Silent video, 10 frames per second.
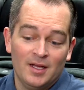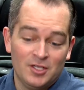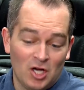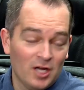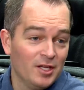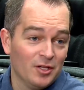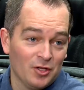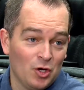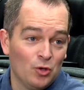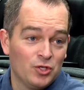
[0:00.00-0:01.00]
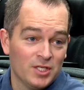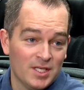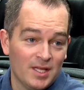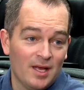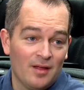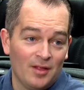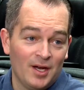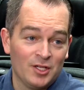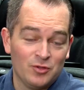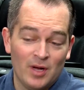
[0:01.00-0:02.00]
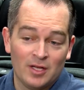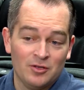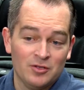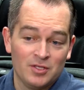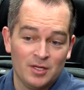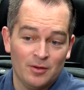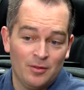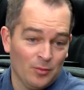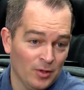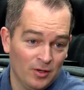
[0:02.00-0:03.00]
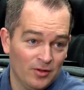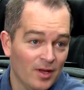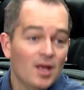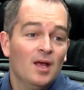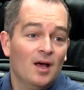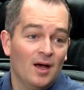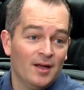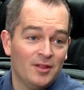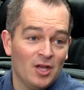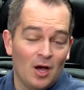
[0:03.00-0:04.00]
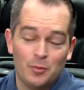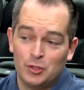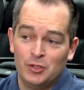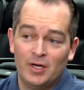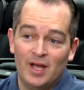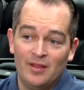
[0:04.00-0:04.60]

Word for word: In talking to the coaches and the athletic directors, they're thrilled uh, at the opportunity.